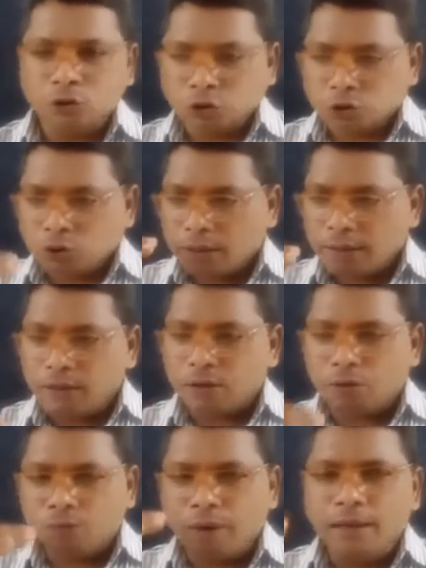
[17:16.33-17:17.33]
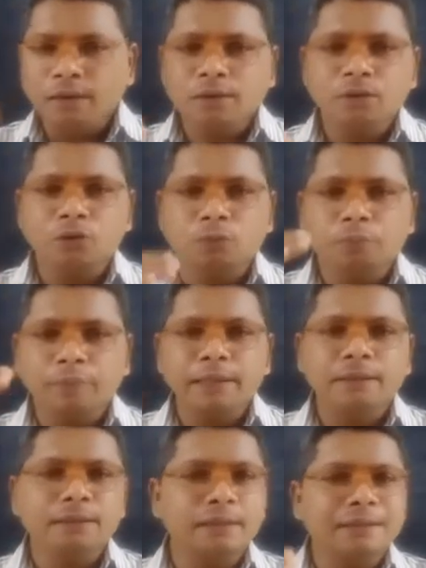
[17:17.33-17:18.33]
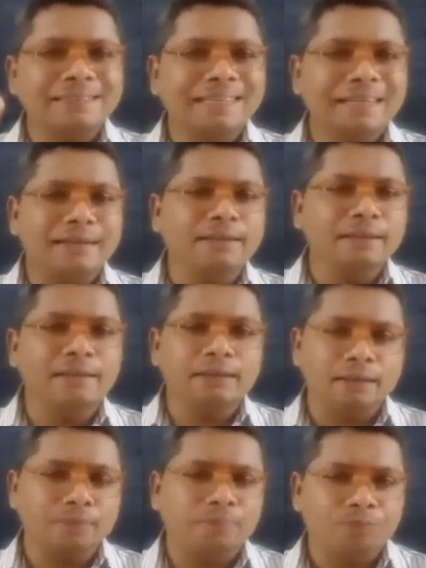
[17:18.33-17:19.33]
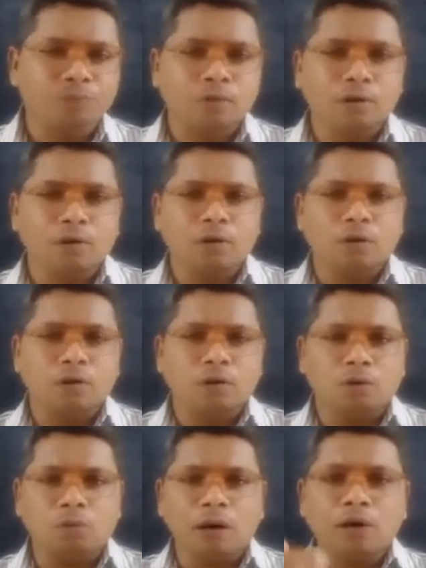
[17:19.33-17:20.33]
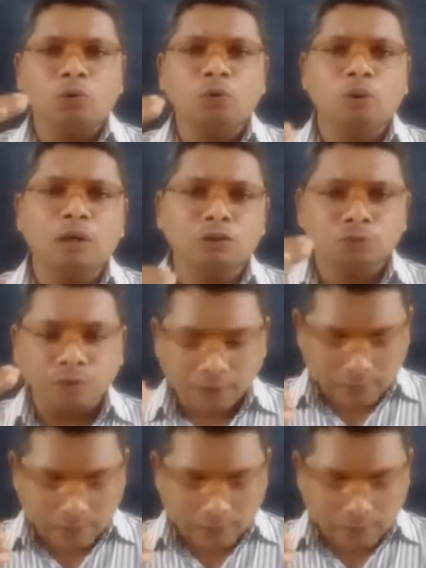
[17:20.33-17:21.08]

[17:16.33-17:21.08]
so he went to meet the secretary, one who was working